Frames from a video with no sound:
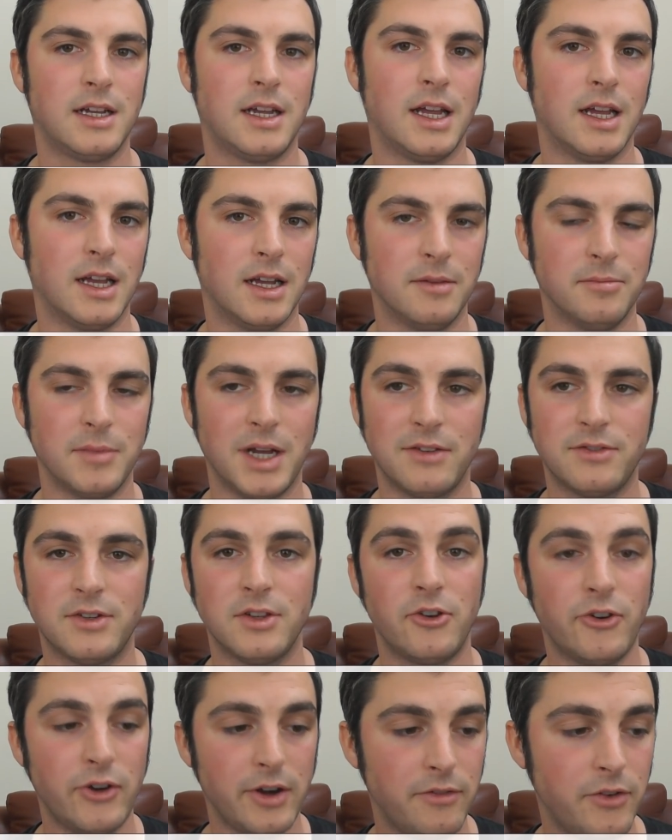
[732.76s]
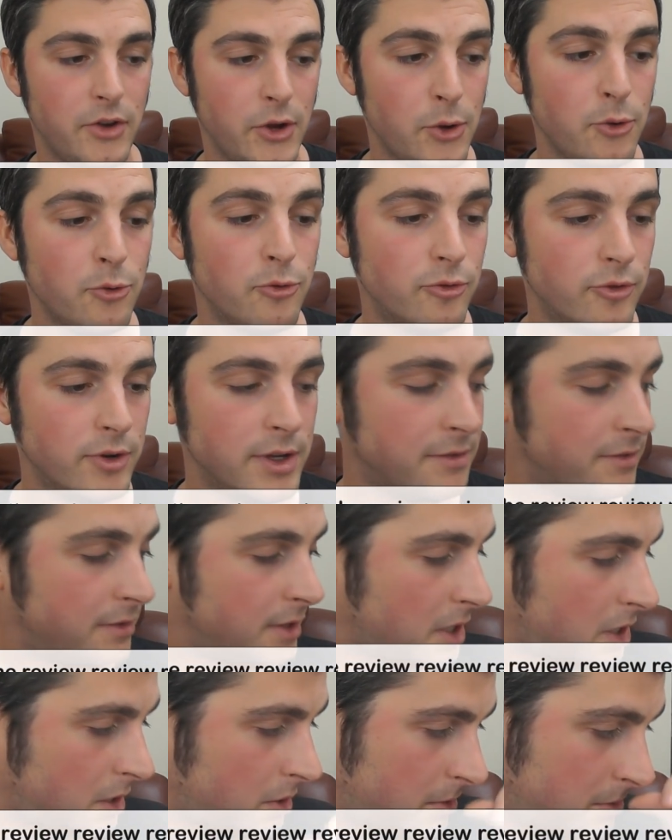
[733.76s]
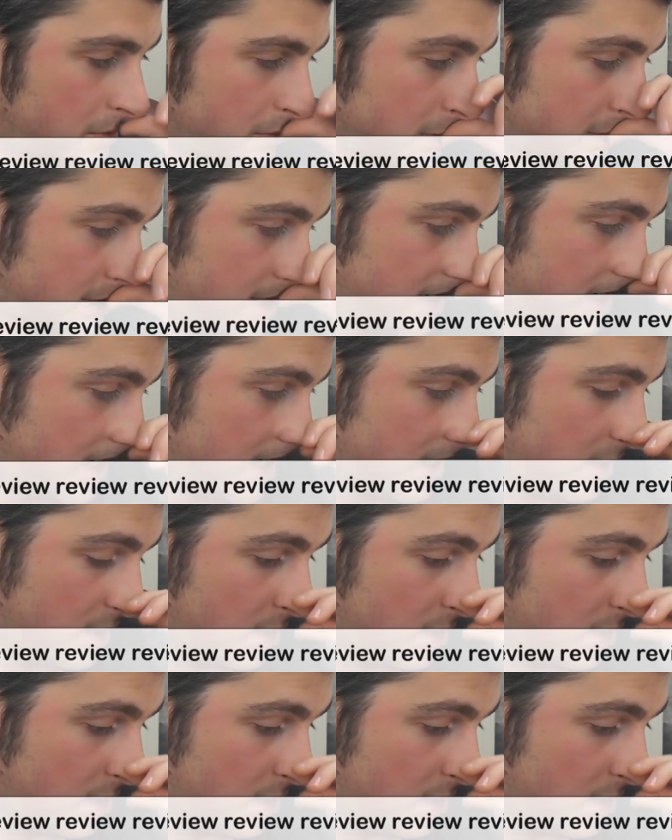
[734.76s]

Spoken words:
After the review reviews.